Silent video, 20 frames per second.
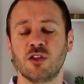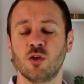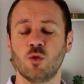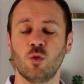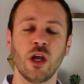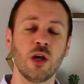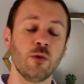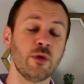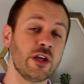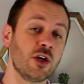The
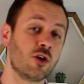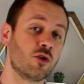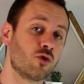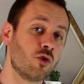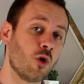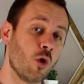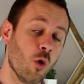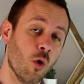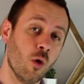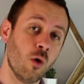way we
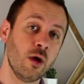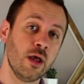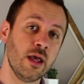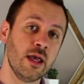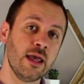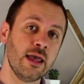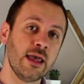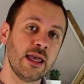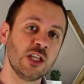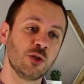grow
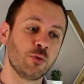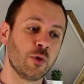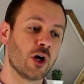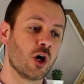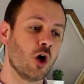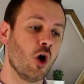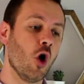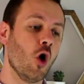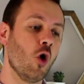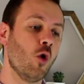is we
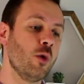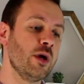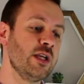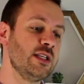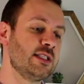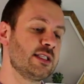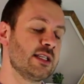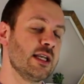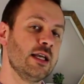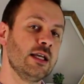are
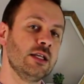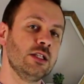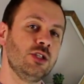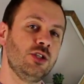always